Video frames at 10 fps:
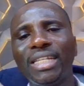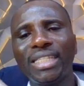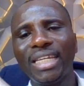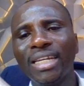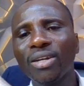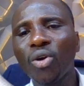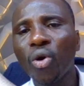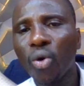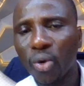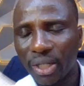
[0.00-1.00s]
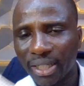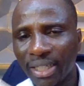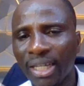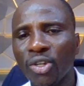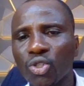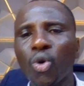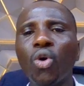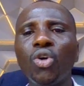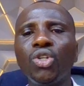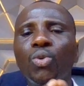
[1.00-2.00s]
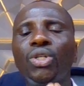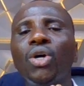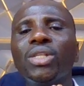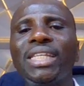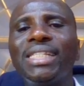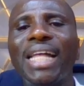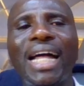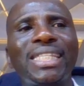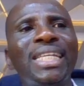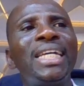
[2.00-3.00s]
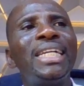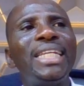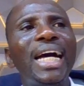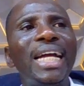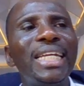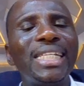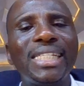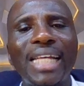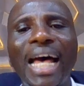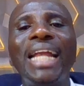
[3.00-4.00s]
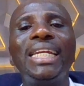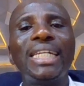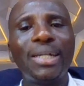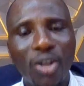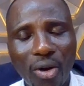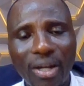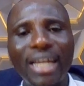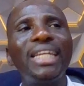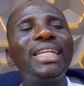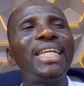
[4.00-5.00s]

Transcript: it in gold. So you will notice that there is, and currently